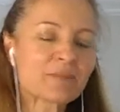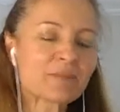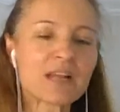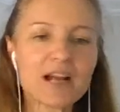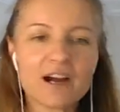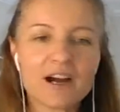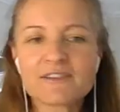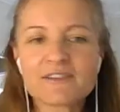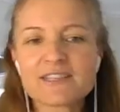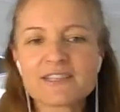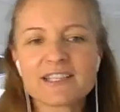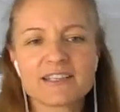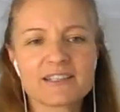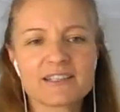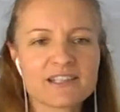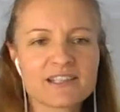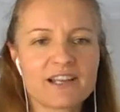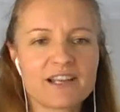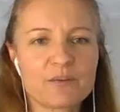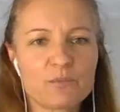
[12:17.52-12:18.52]
I've seen
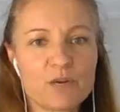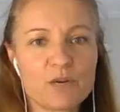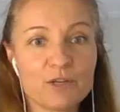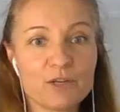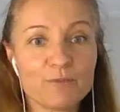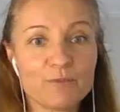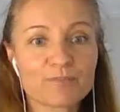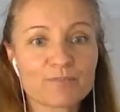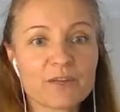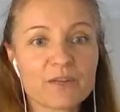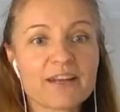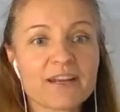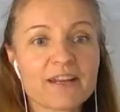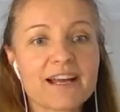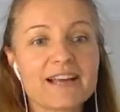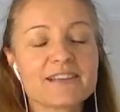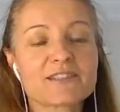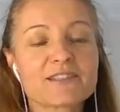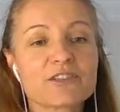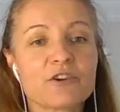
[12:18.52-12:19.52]
it done well.
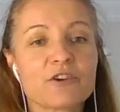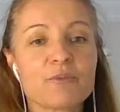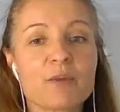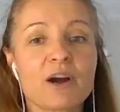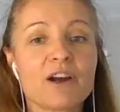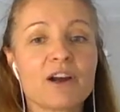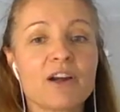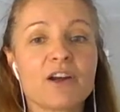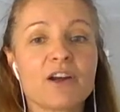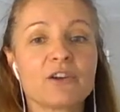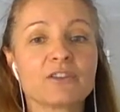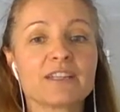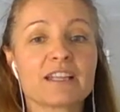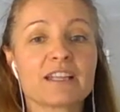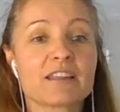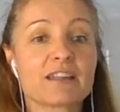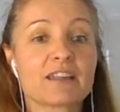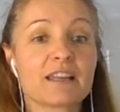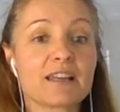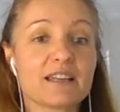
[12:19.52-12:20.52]
Okay, so my only
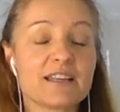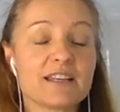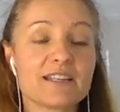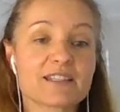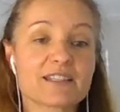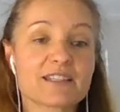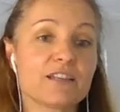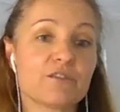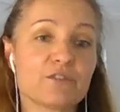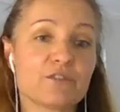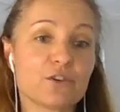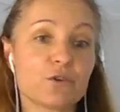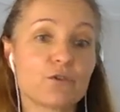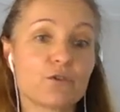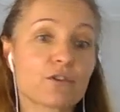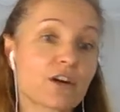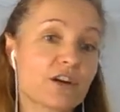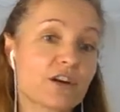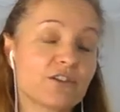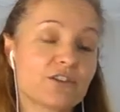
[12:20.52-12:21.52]
thing is, if you're
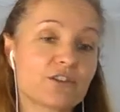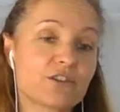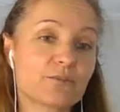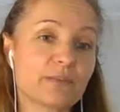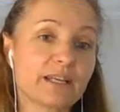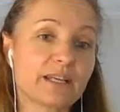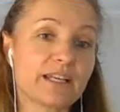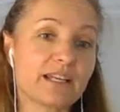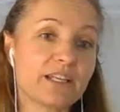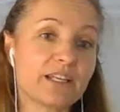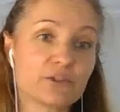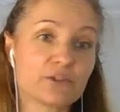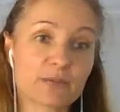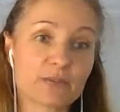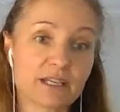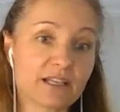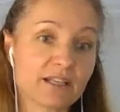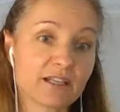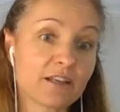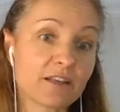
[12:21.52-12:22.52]
going to be
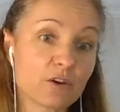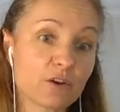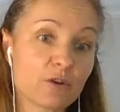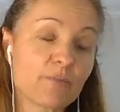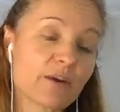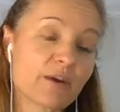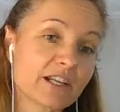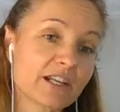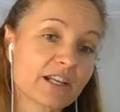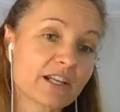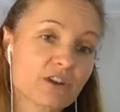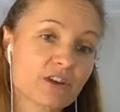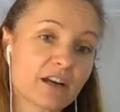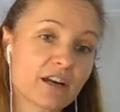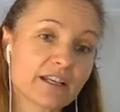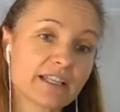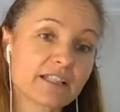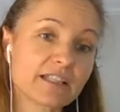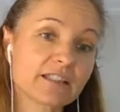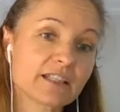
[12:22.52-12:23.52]
incorporating dry
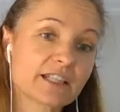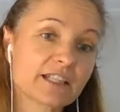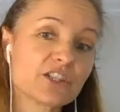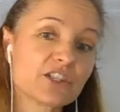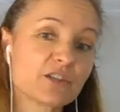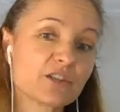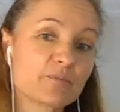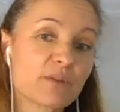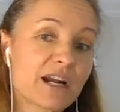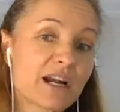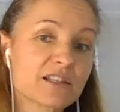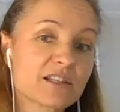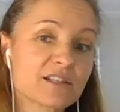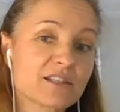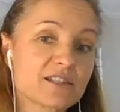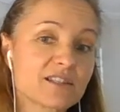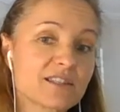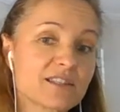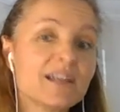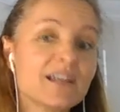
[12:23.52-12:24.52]
needling into your
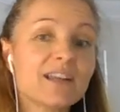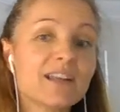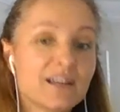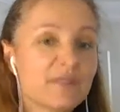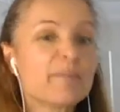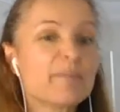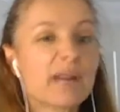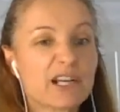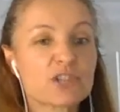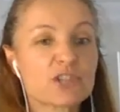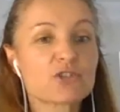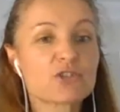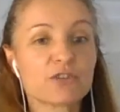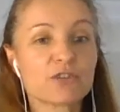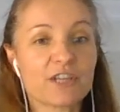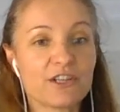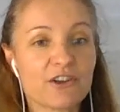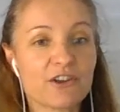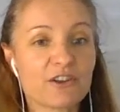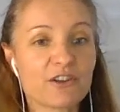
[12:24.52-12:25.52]
practice, make sure
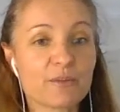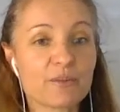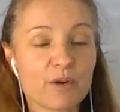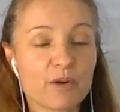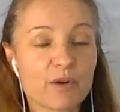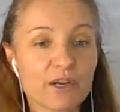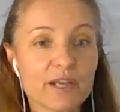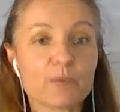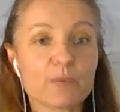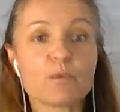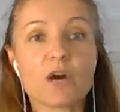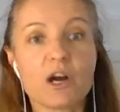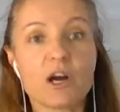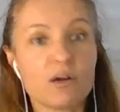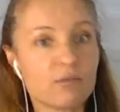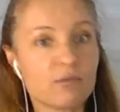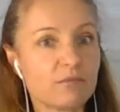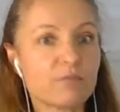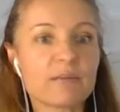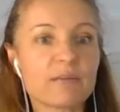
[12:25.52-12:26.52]
you know the body
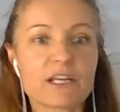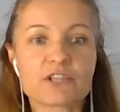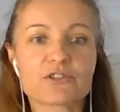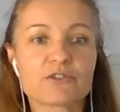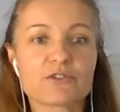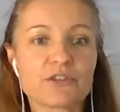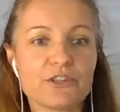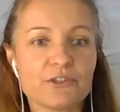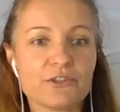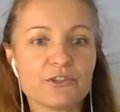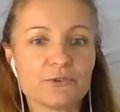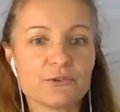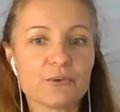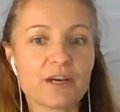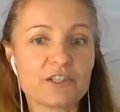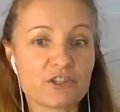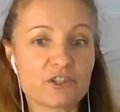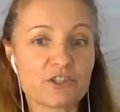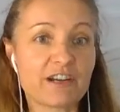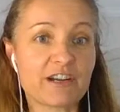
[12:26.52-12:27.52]
well, make sure you are
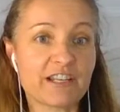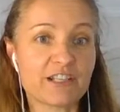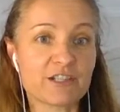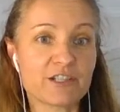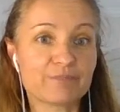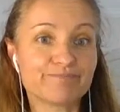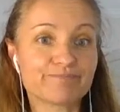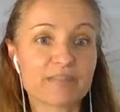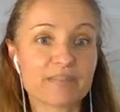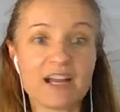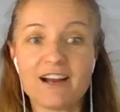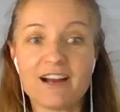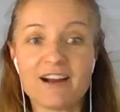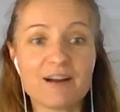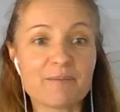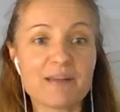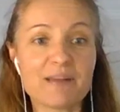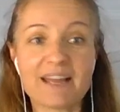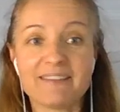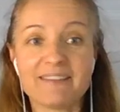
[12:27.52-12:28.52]
trained,
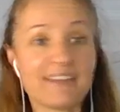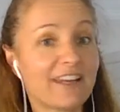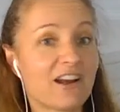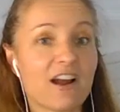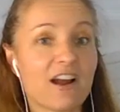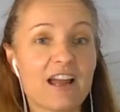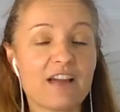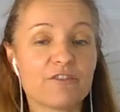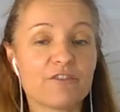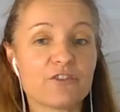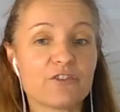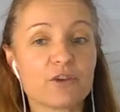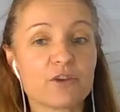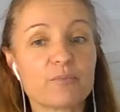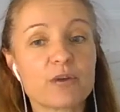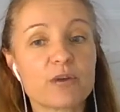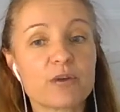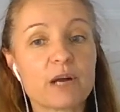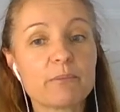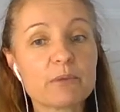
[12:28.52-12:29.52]
and then I have no
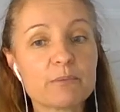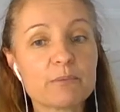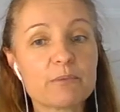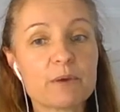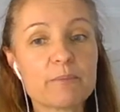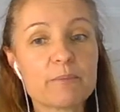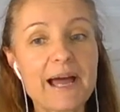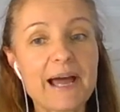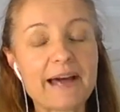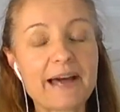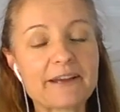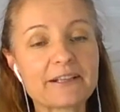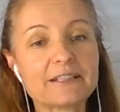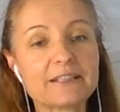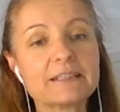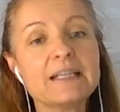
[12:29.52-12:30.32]
problem about it.